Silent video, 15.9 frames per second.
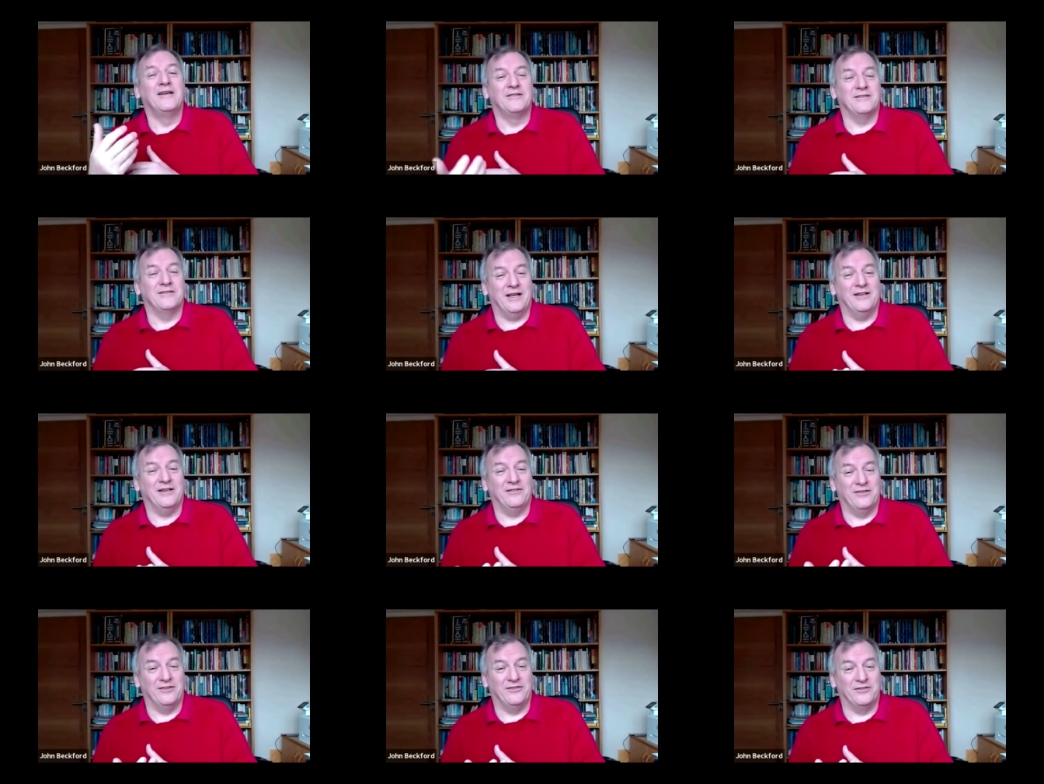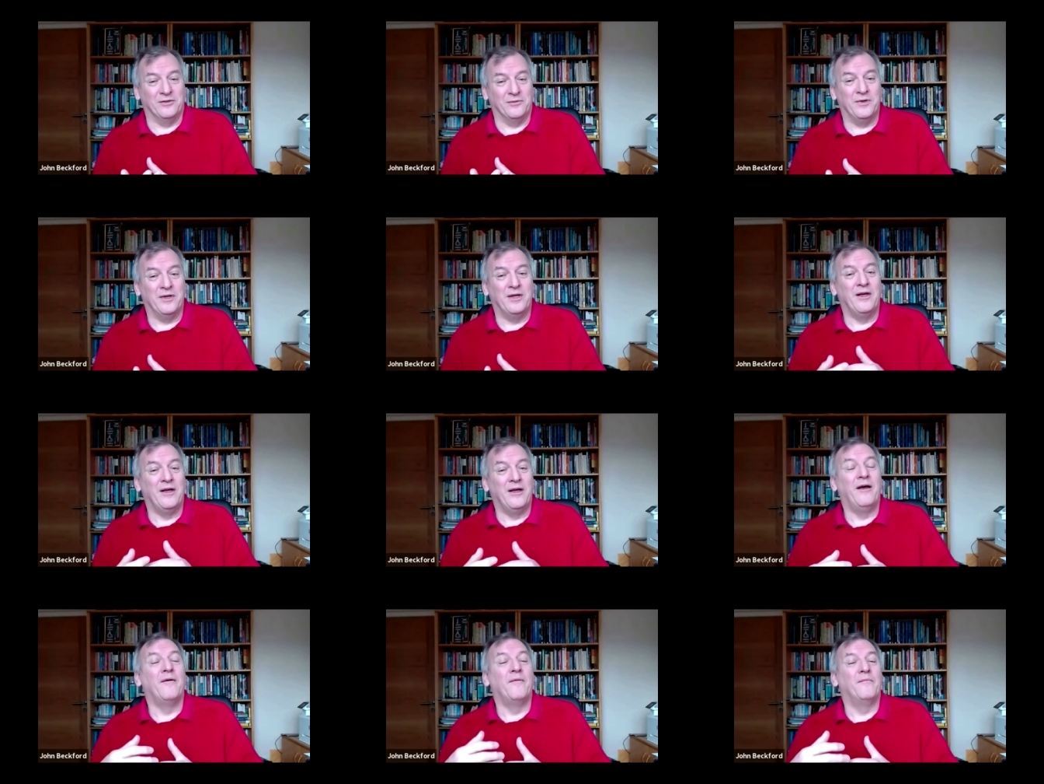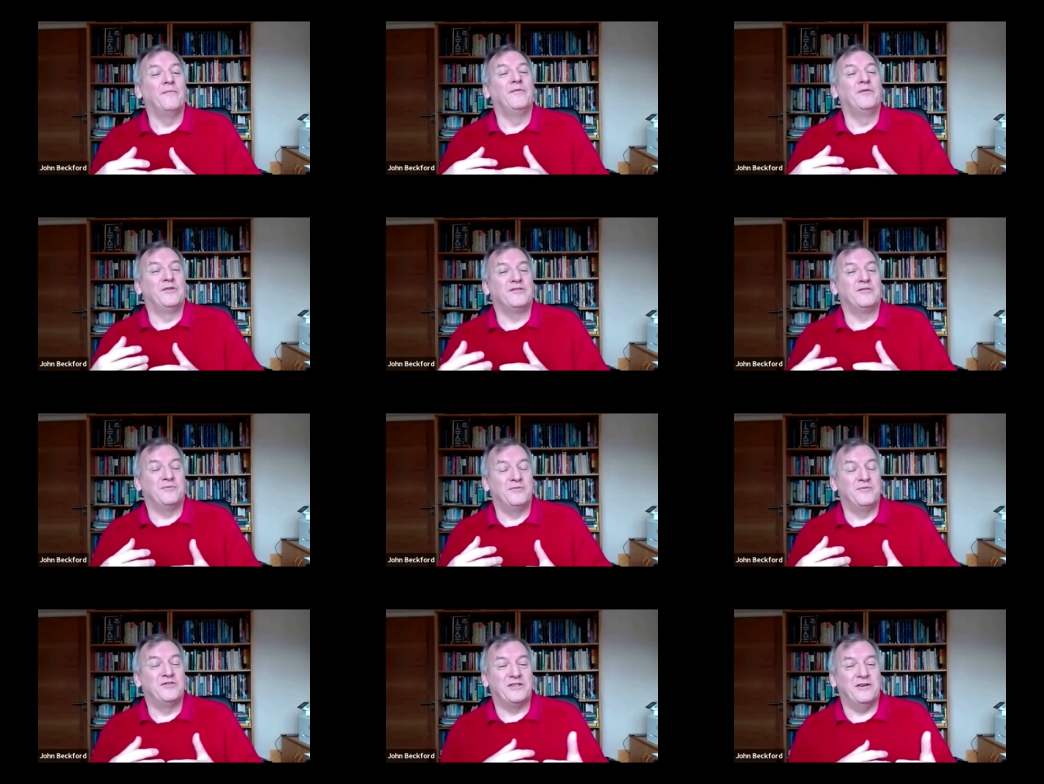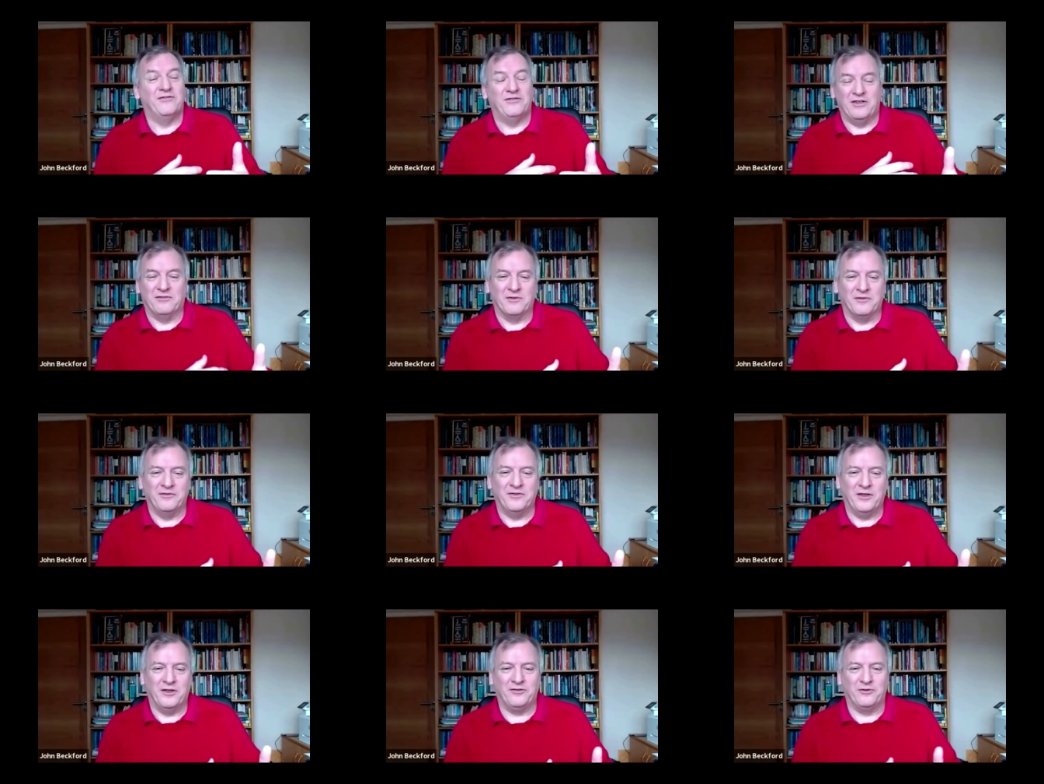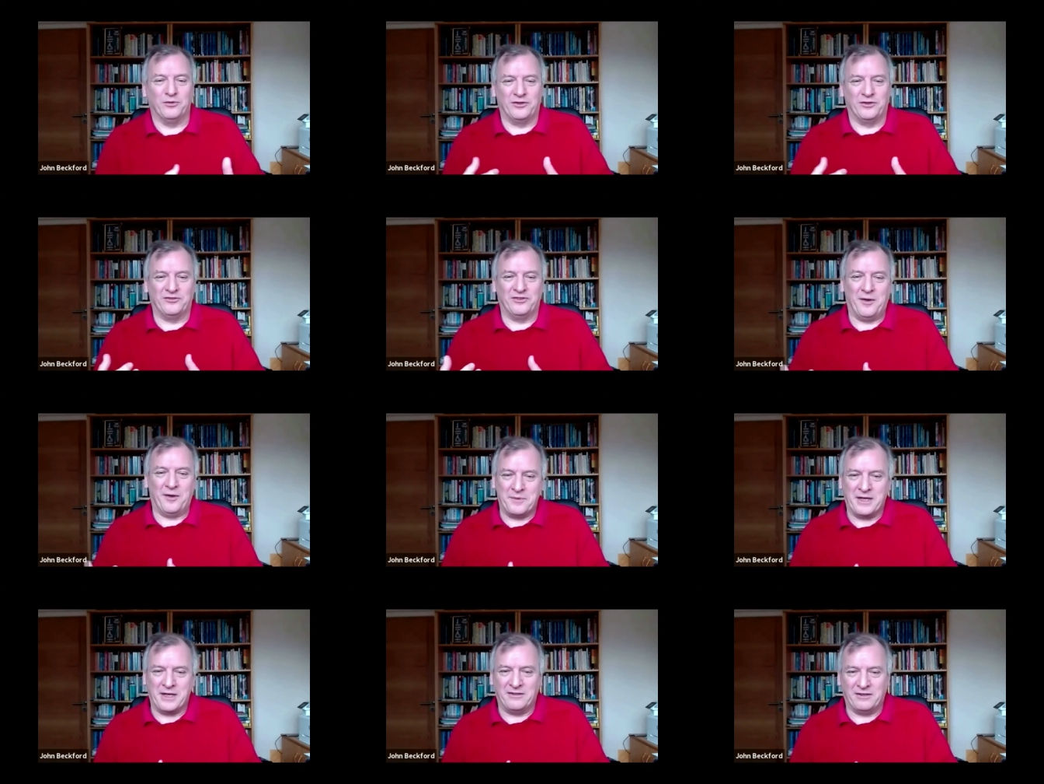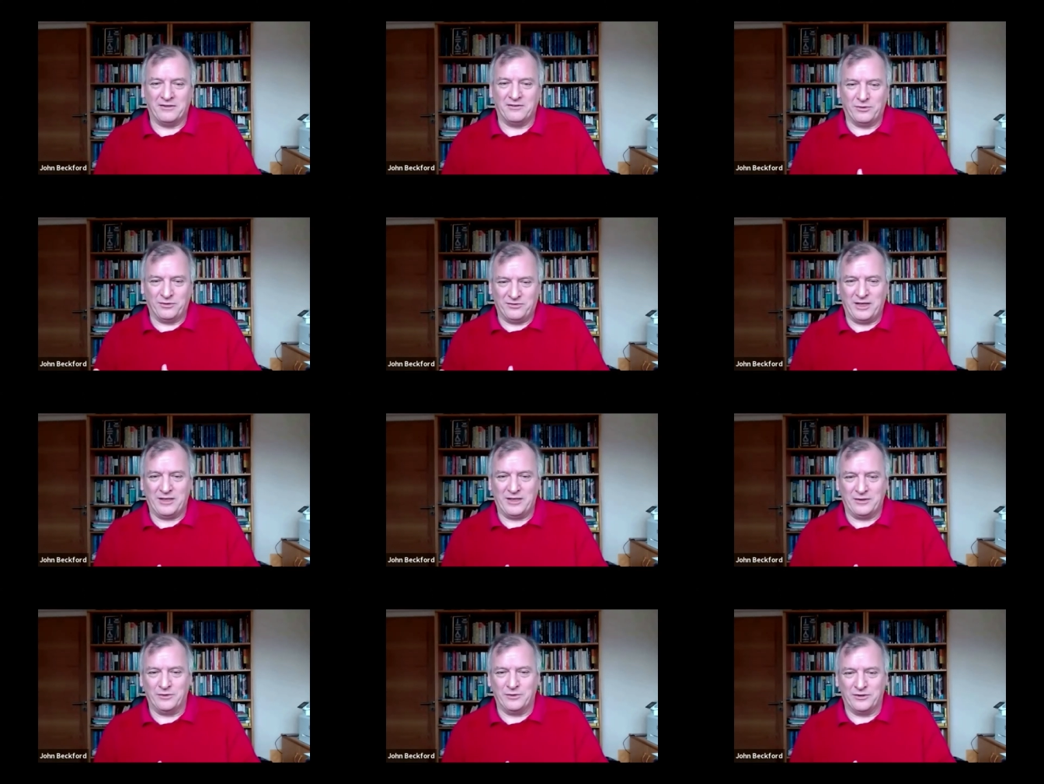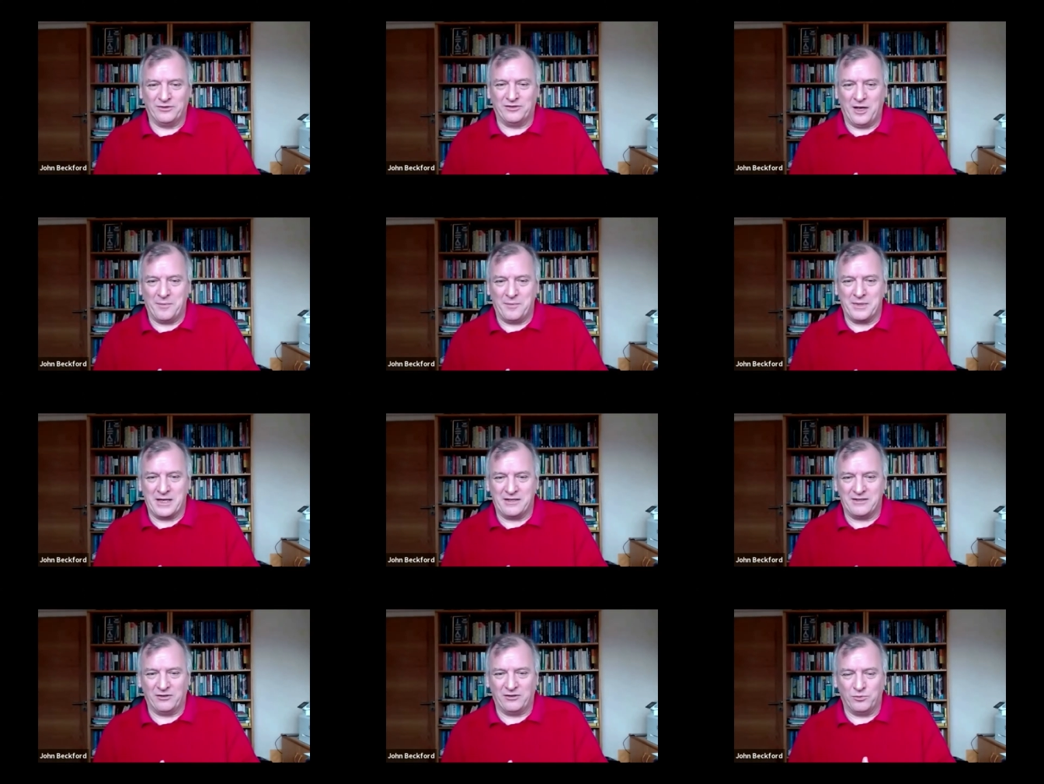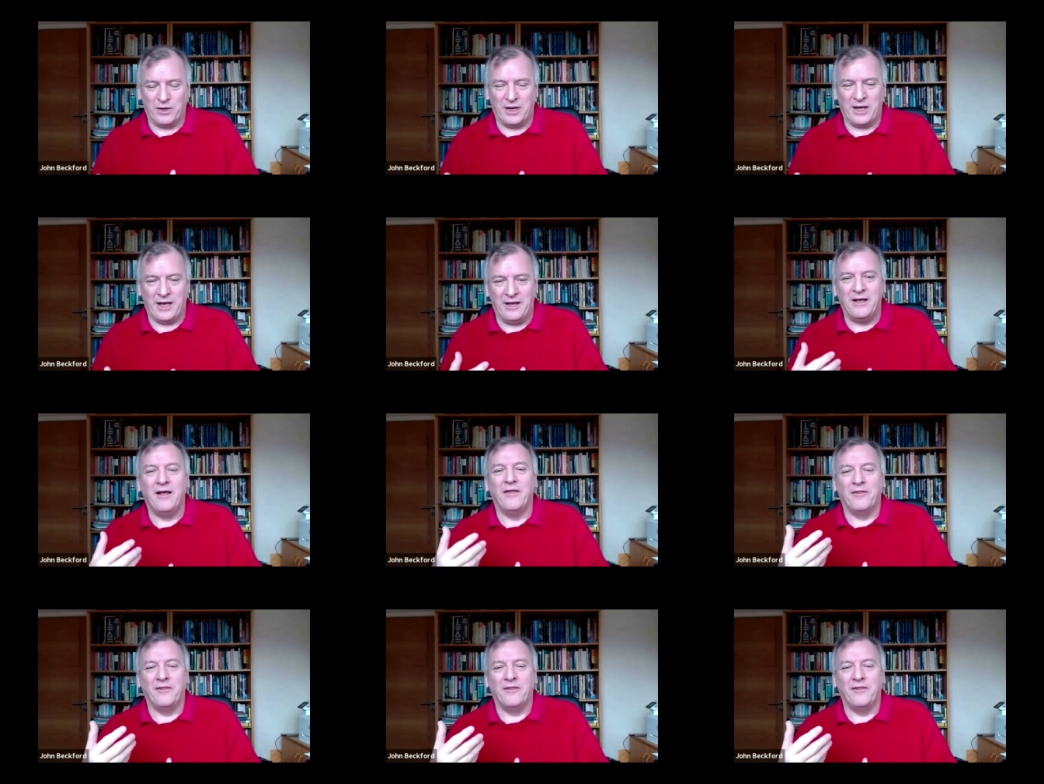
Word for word: to that system shifts it from first order cybernetics to a second order cybernetics where